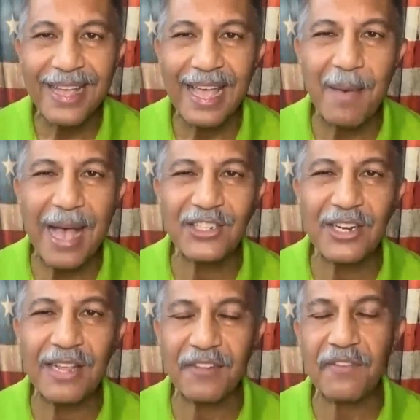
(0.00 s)

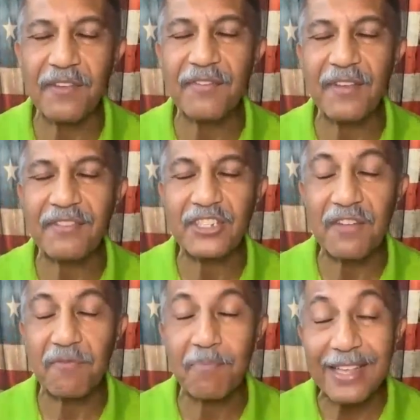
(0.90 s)
Imagine if, if, if
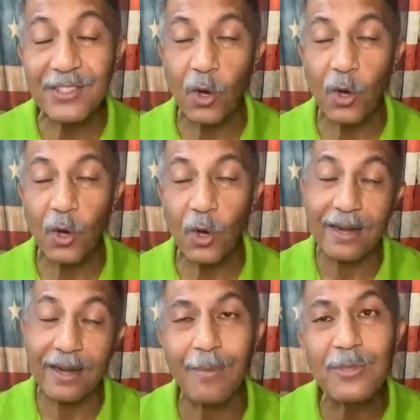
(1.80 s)
Jeff Bezos was
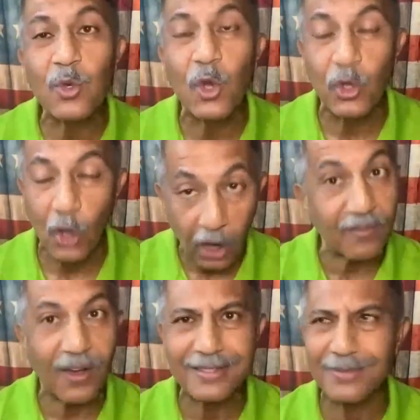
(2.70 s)
going to come to all
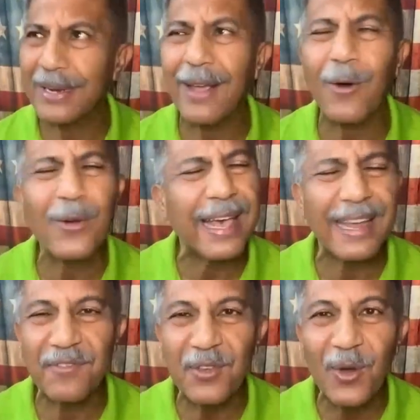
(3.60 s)
of us when they only
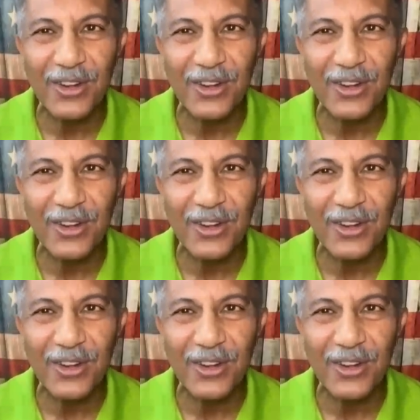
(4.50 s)
had a